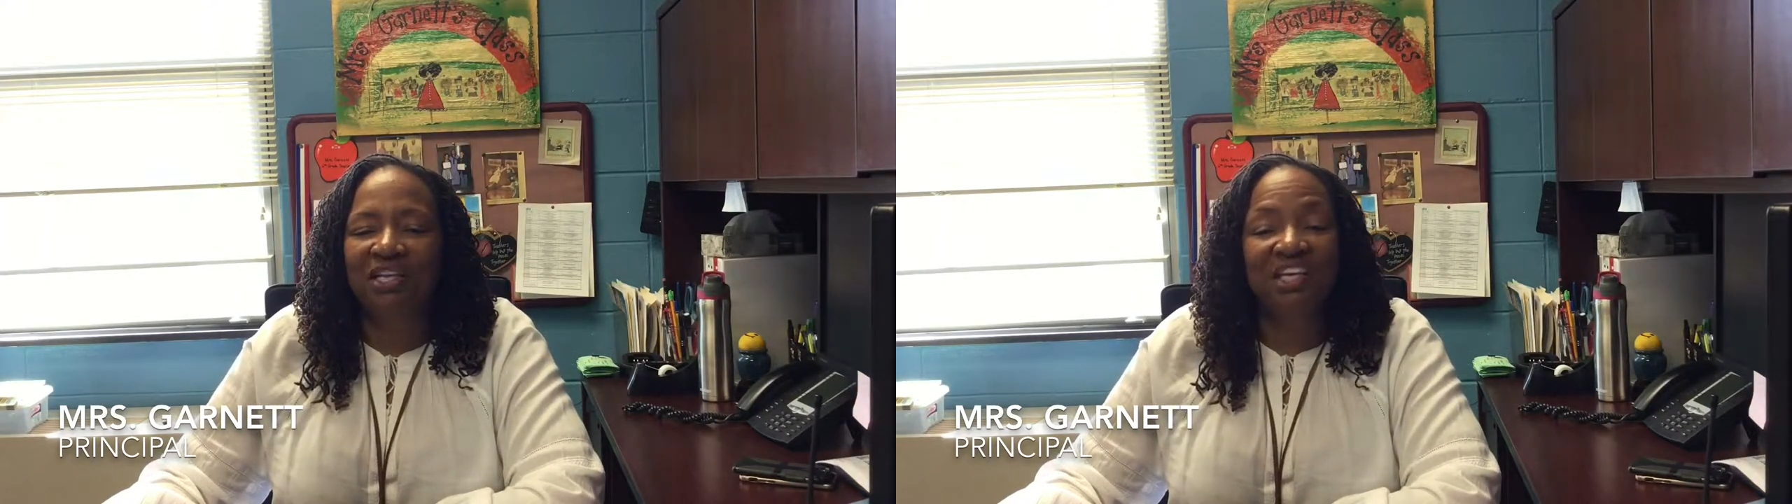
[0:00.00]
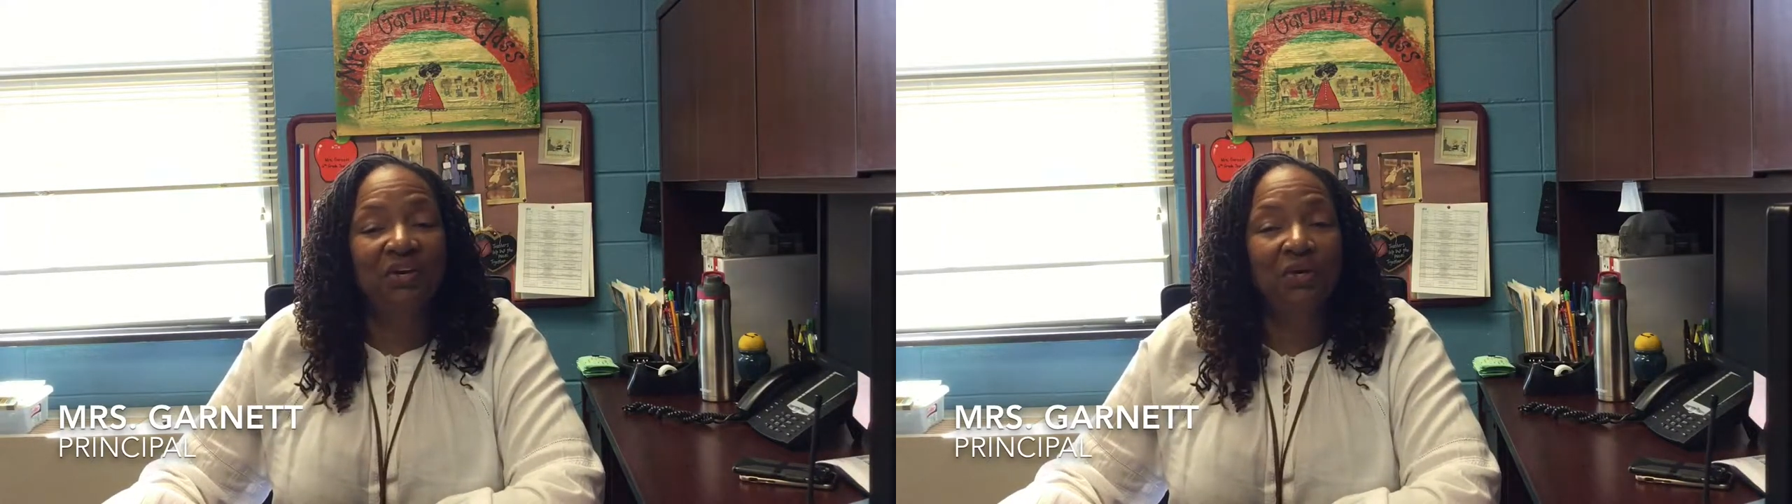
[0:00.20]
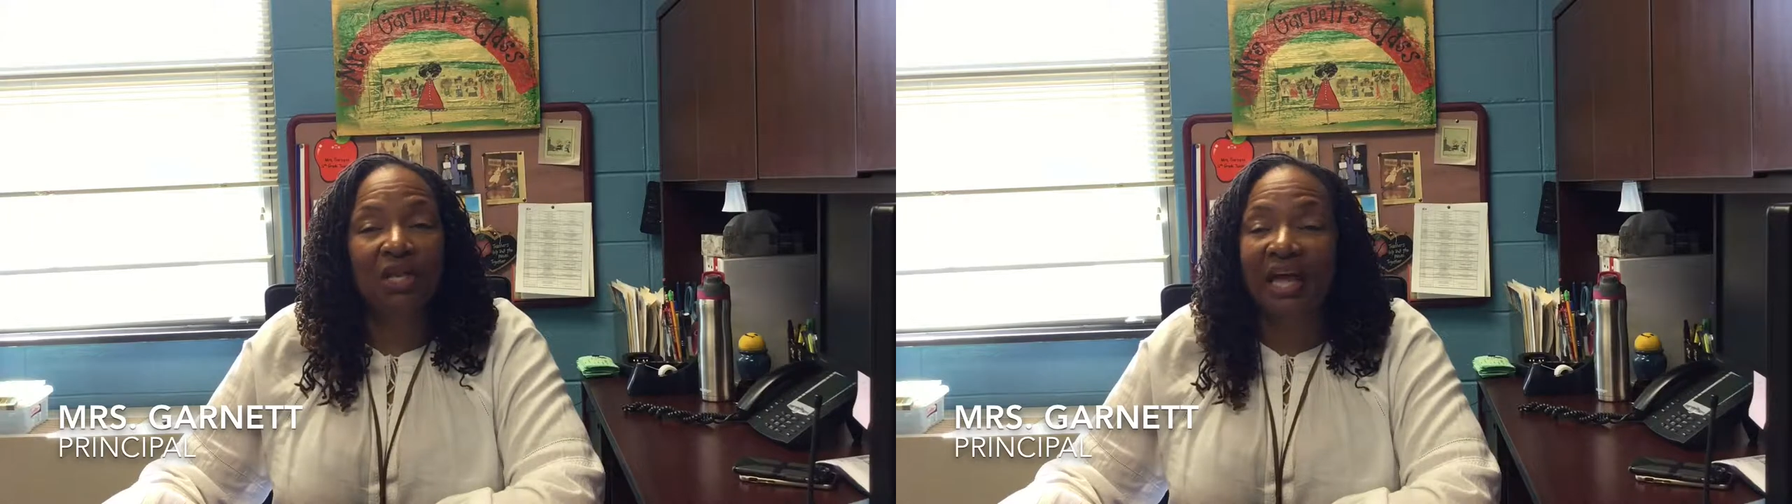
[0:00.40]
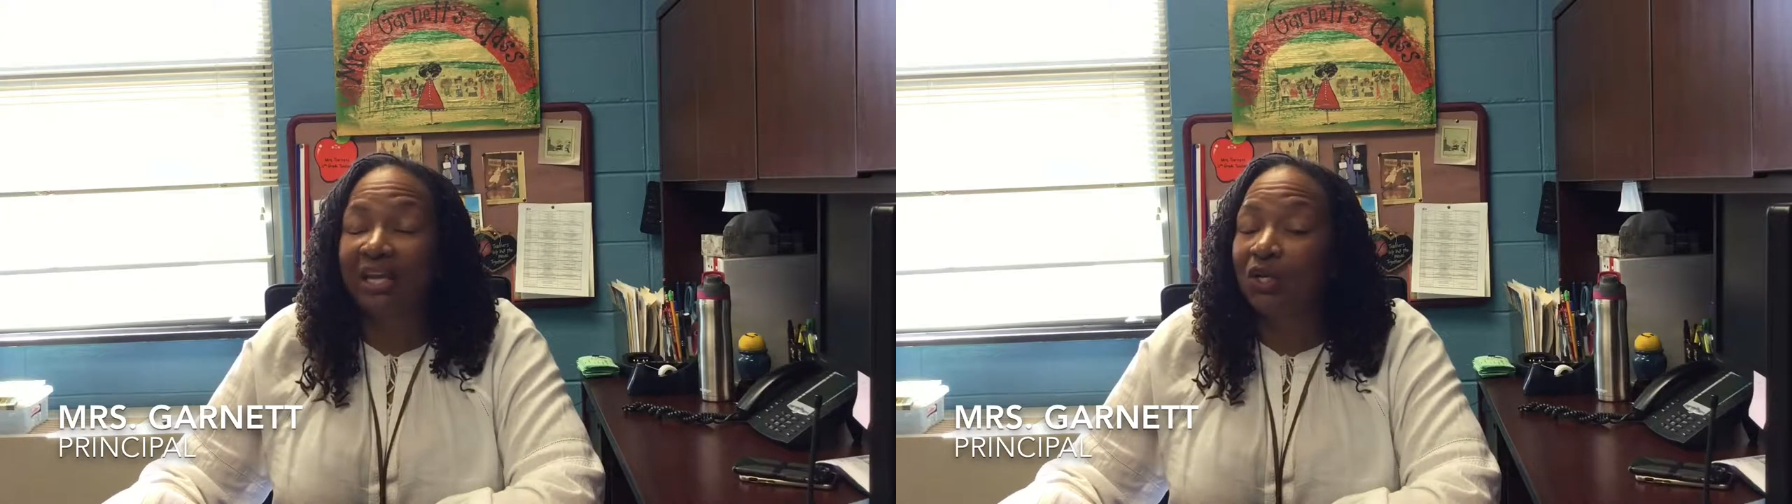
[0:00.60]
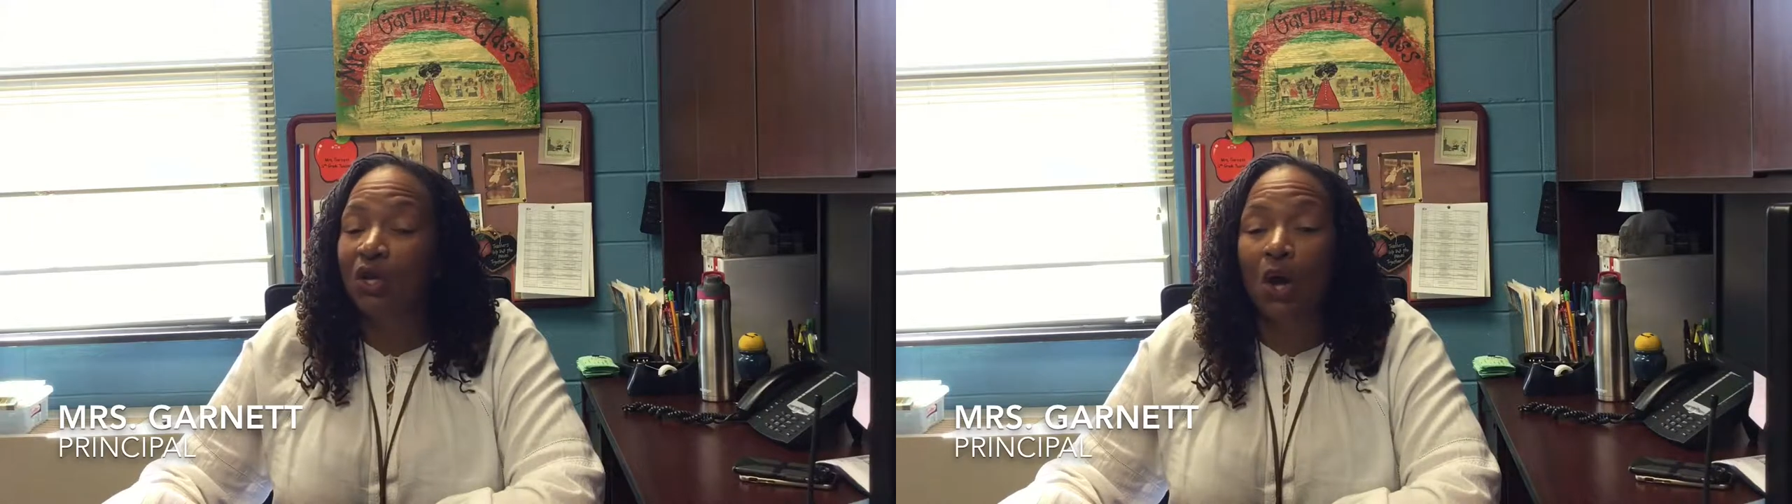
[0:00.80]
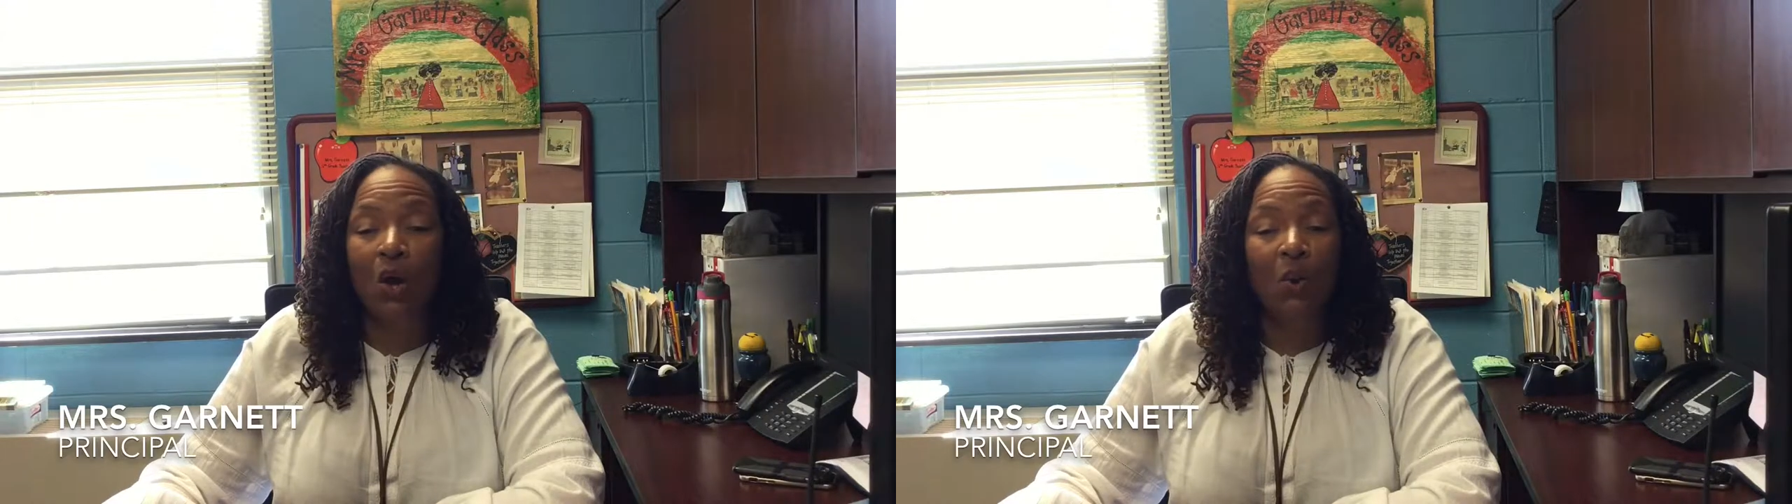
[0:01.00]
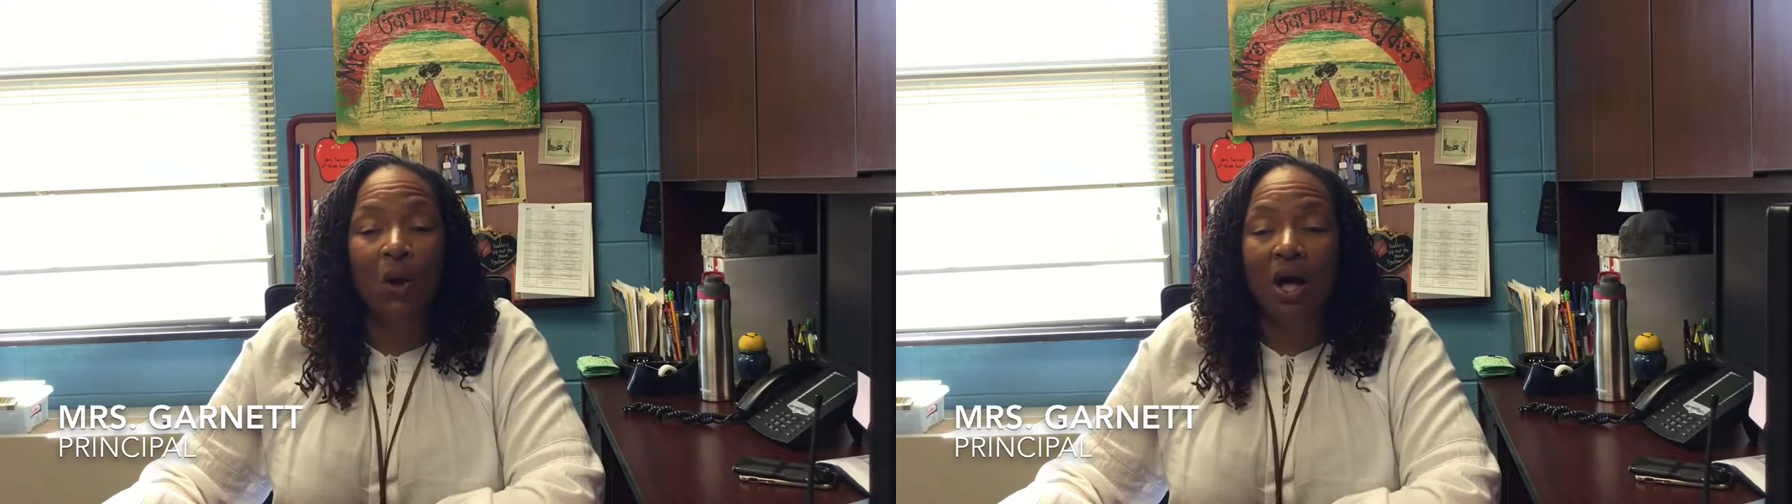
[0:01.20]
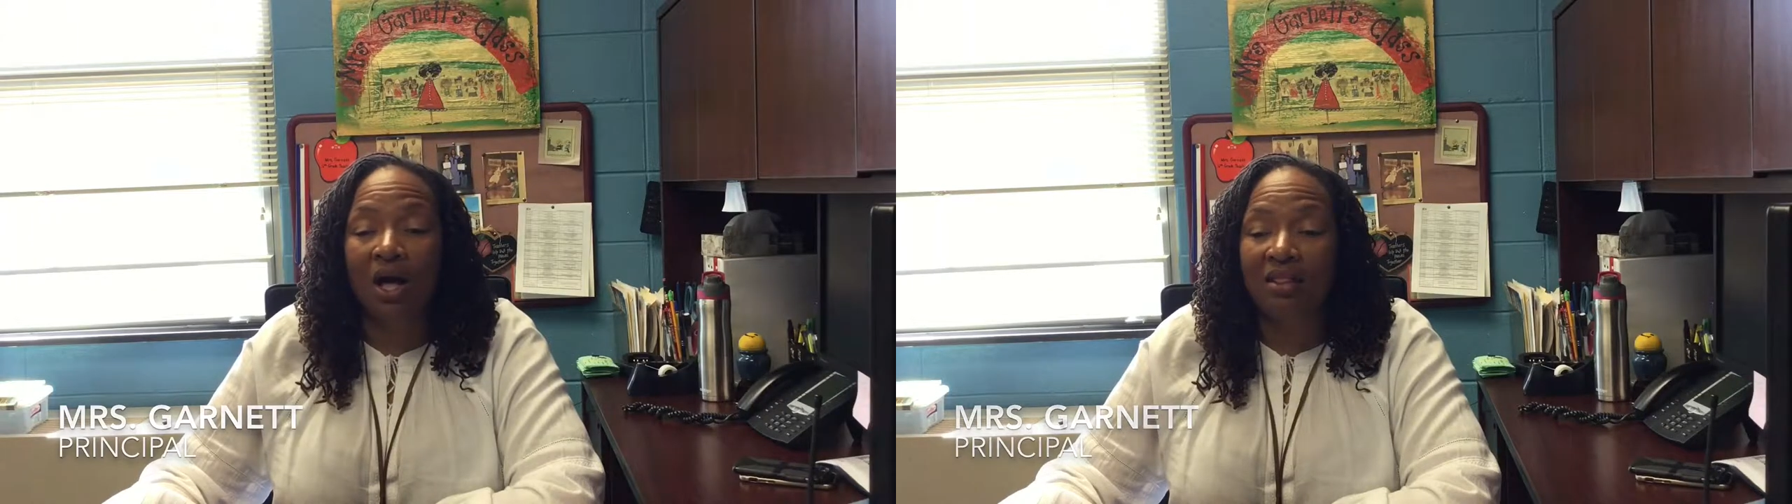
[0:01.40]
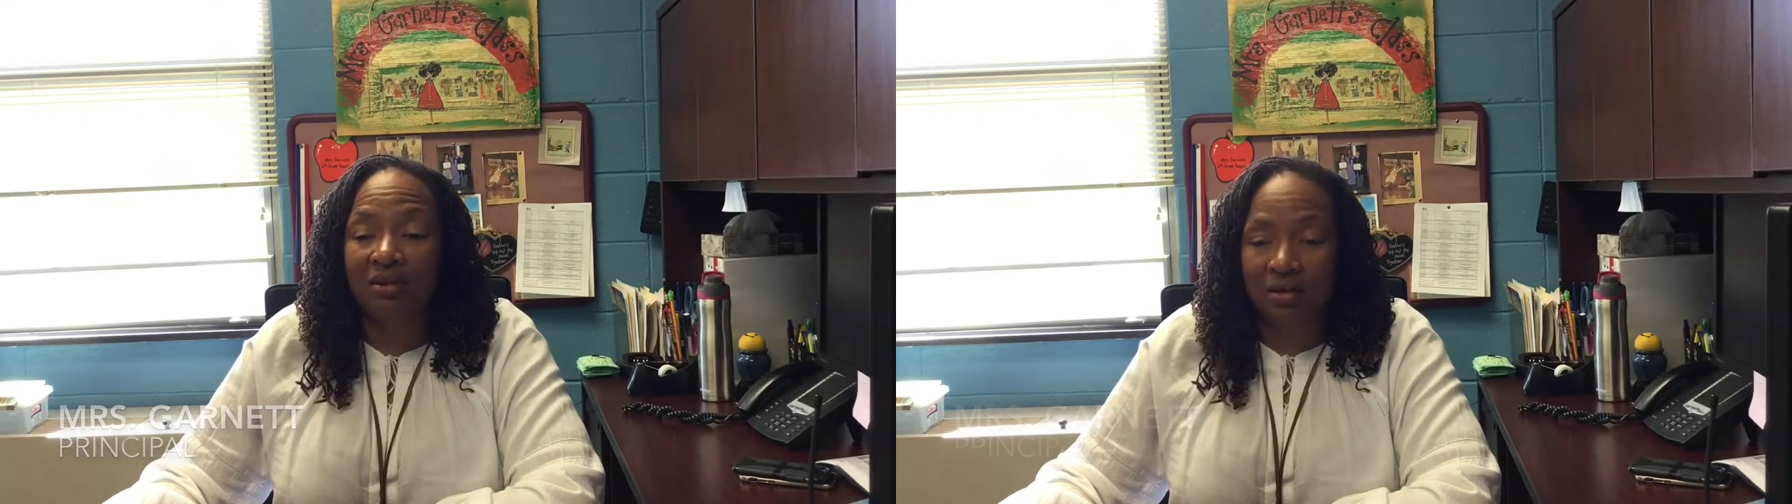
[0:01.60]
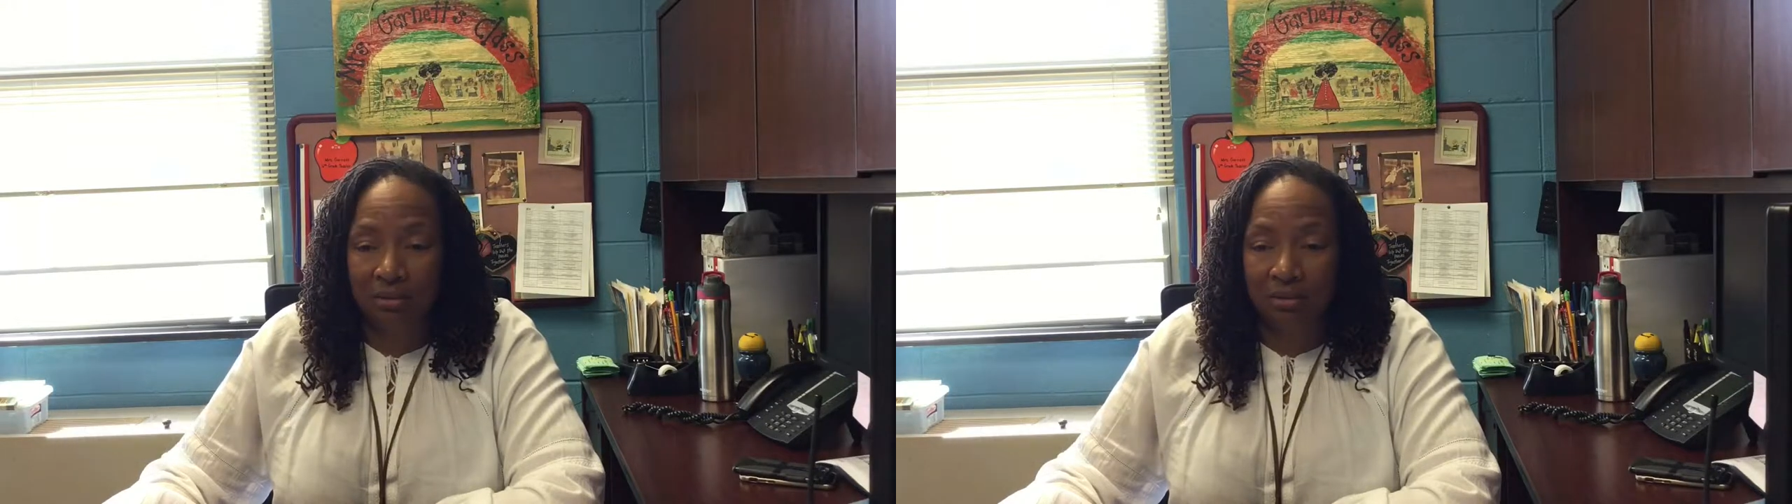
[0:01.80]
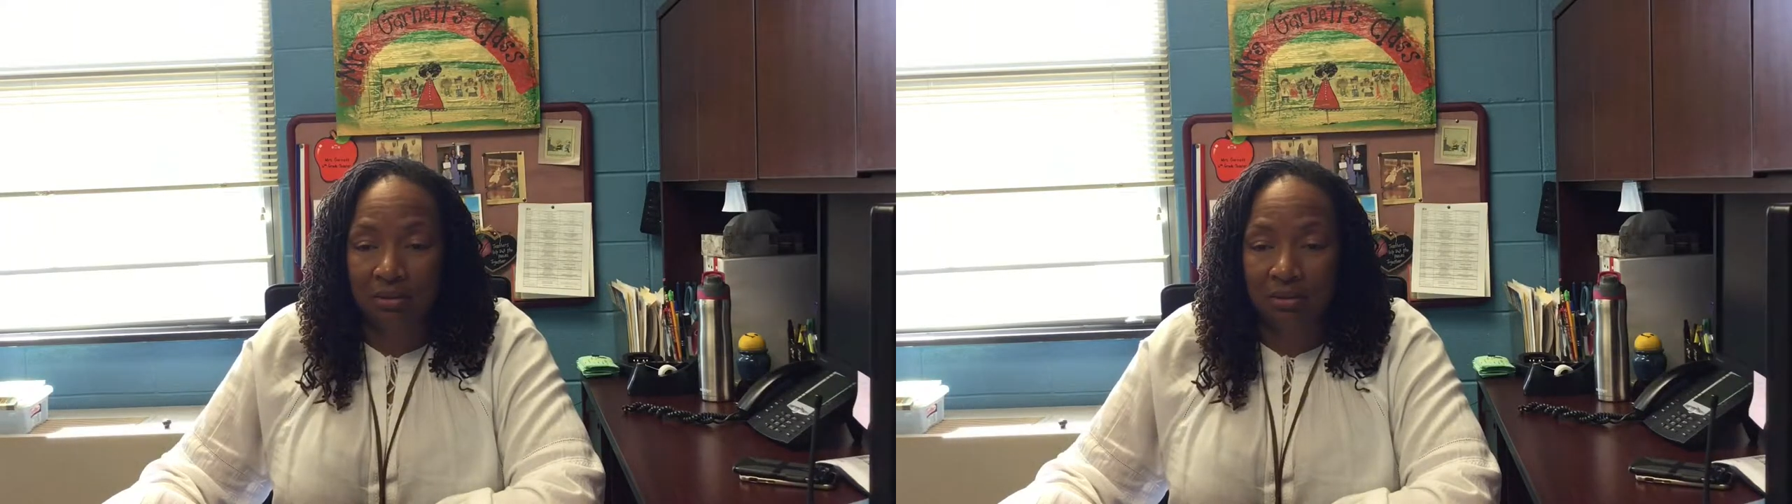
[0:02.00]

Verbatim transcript: year like no other,